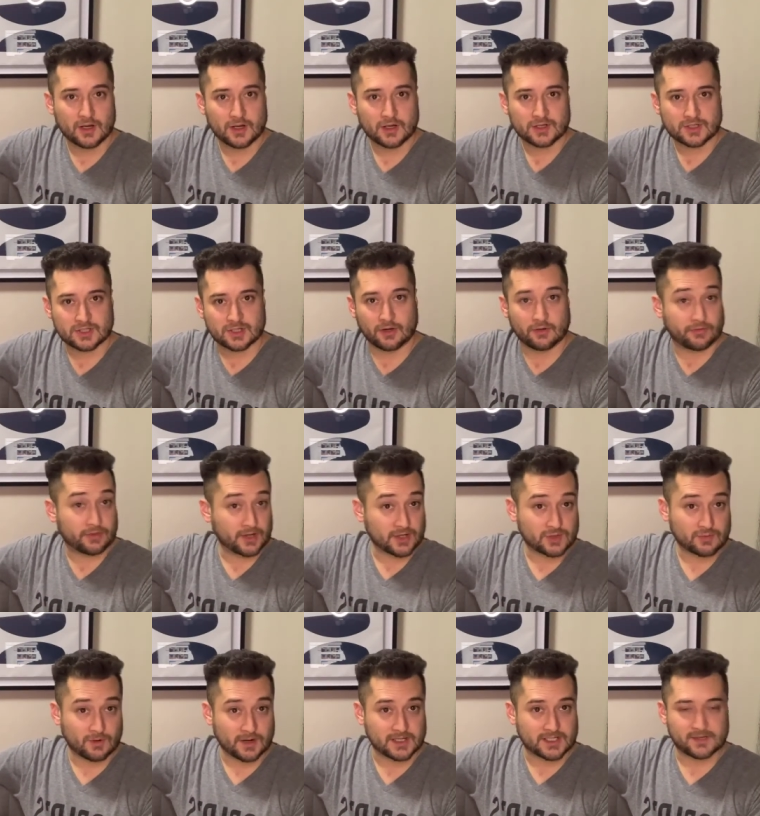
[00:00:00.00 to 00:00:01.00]
so think
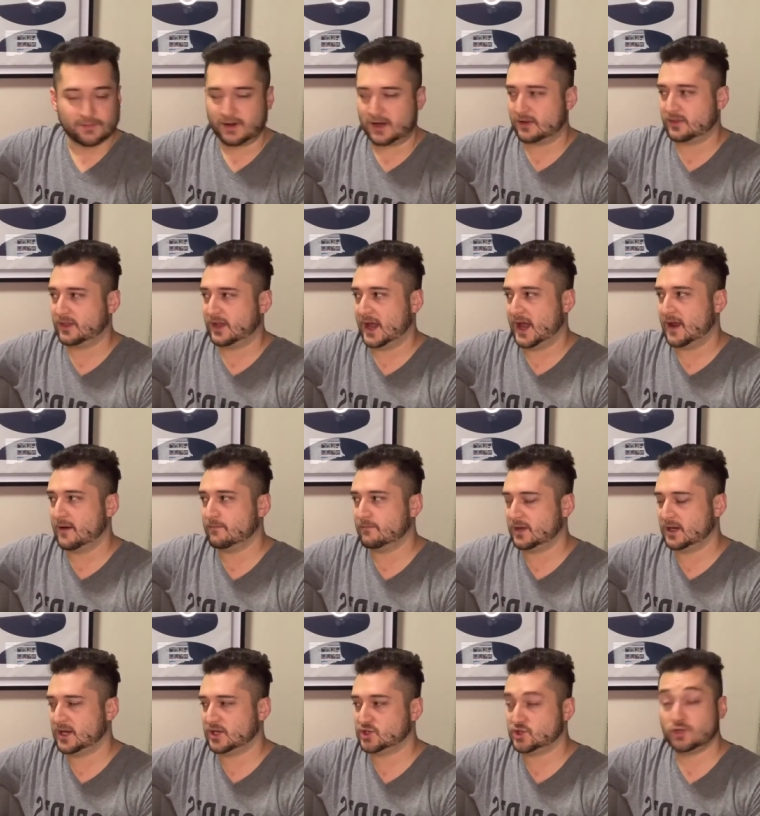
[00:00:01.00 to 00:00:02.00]
twice about that
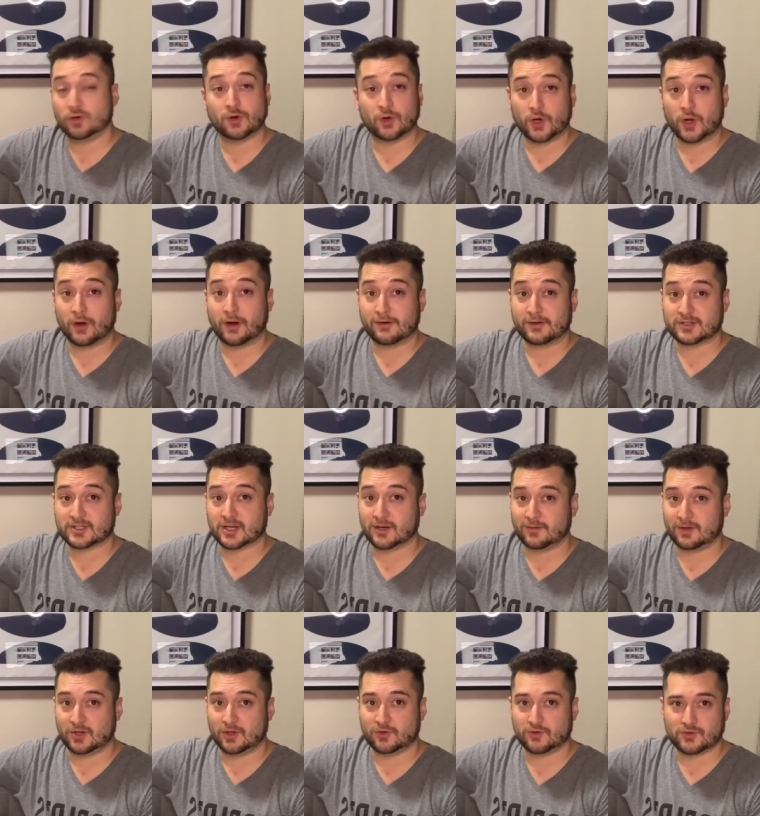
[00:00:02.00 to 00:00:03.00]
because you don't know how it's going
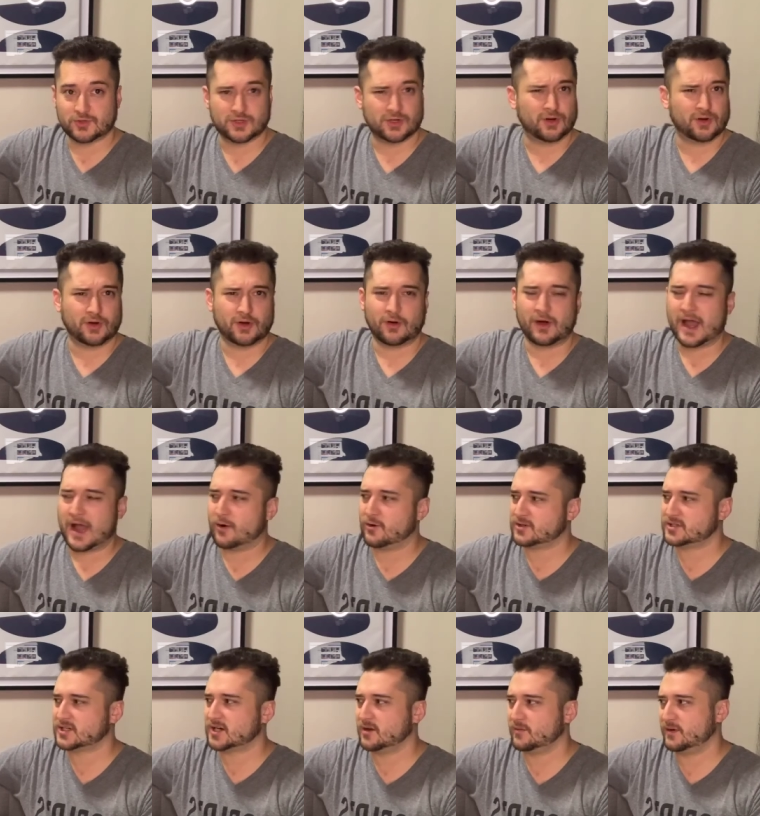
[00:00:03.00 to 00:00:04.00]
to be used. You don't know how
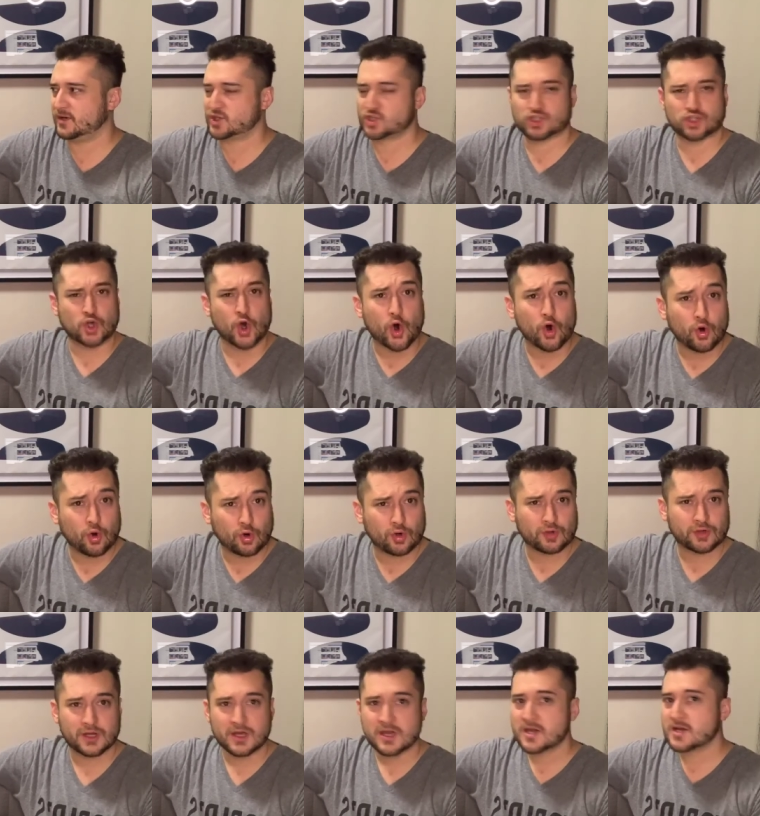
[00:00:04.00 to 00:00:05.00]
it's going to be
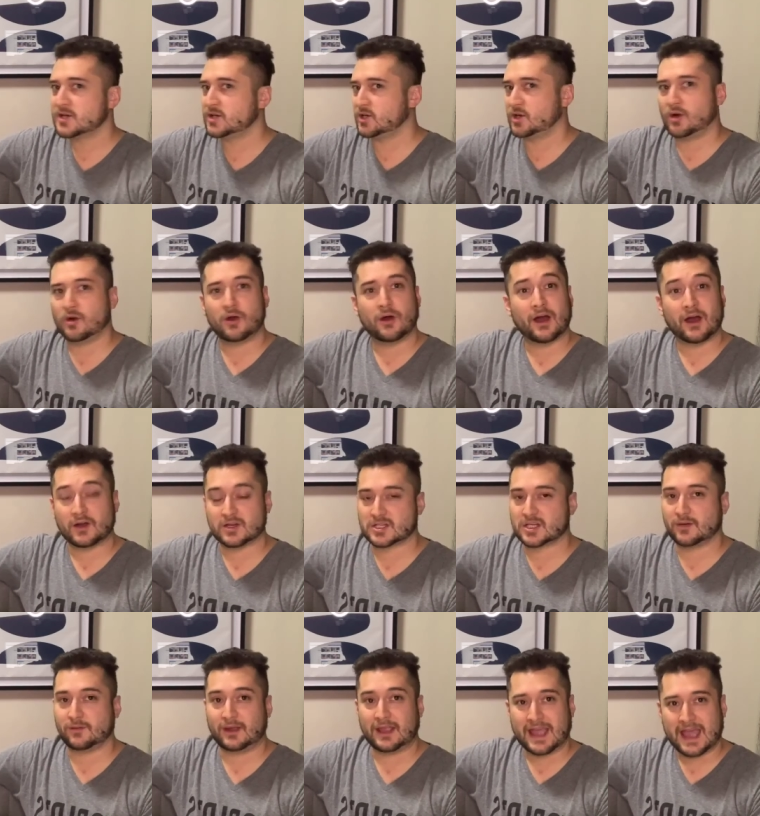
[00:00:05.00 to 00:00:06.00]
sold. You don't know how it's
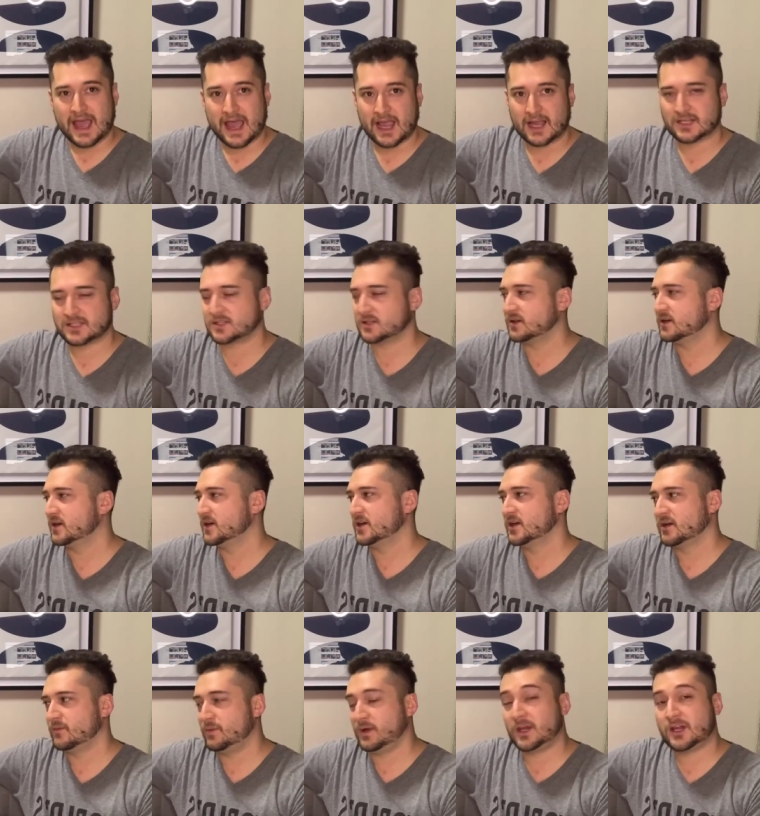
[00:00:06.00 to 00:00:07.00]
going to be hacked.
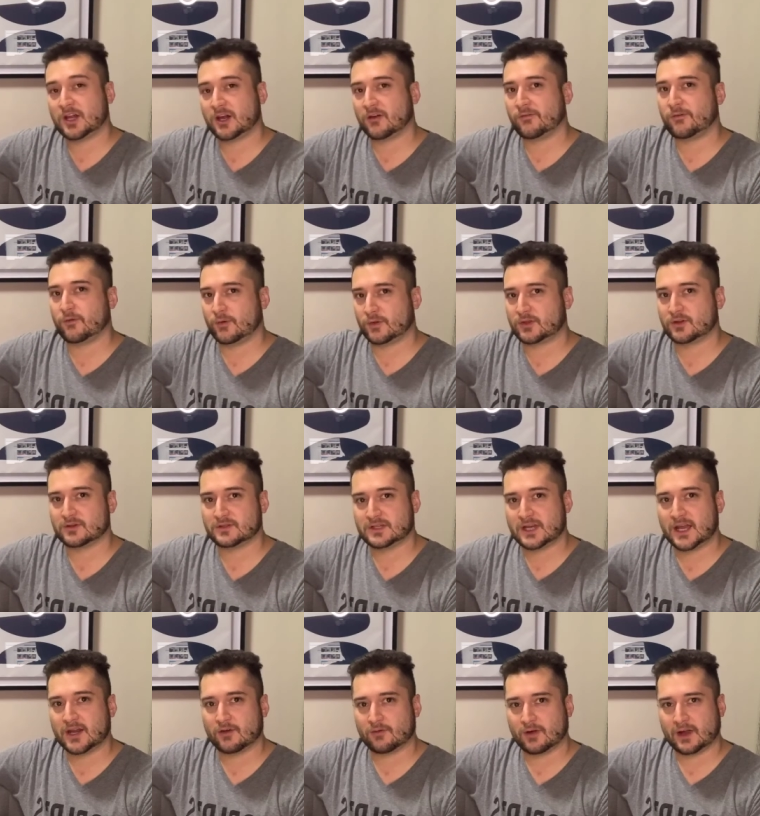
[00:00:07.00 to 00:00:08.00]
Be careful with your
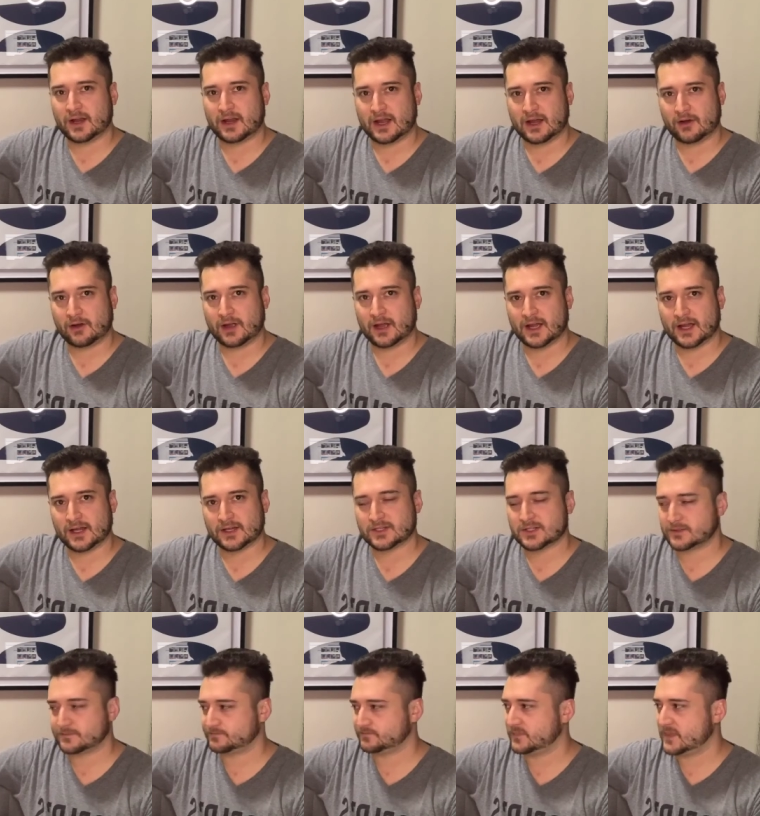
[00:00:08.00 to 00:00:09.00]
data right now,
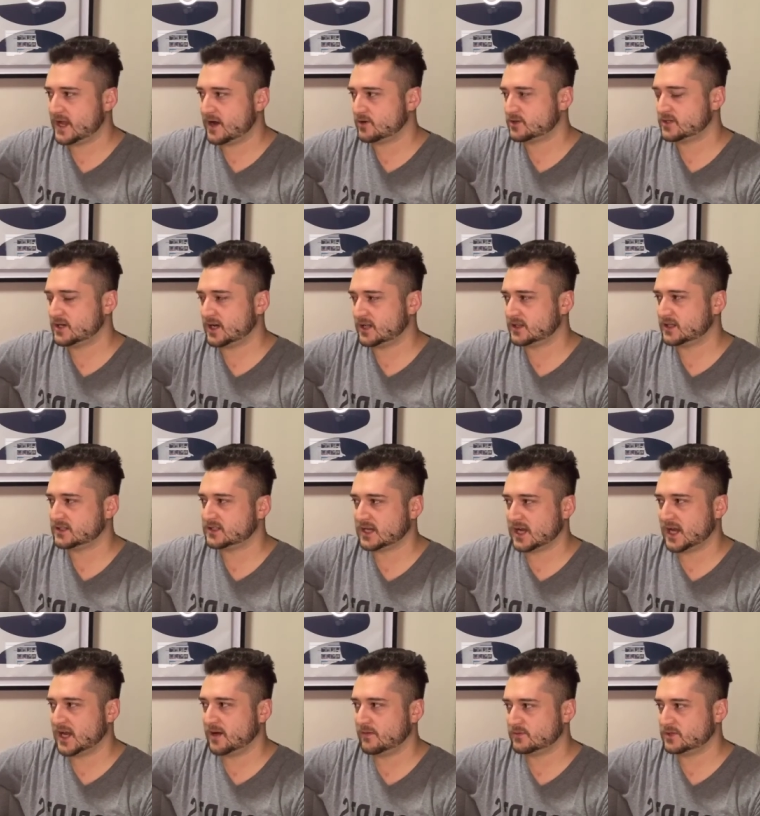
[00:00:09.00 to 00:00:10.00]
guys. Now's not the
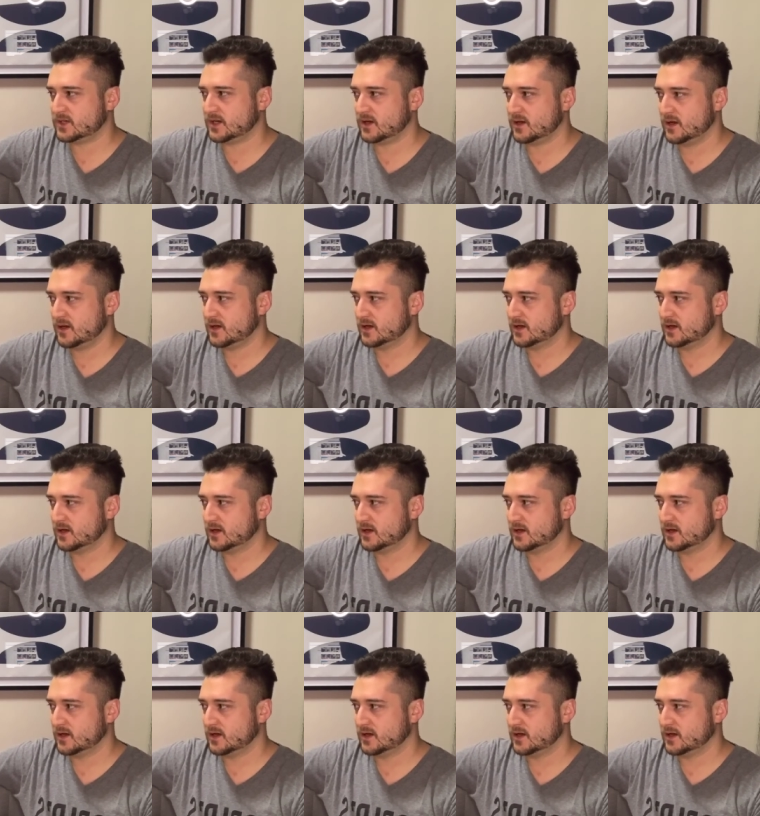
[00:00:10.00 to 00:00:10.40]
time to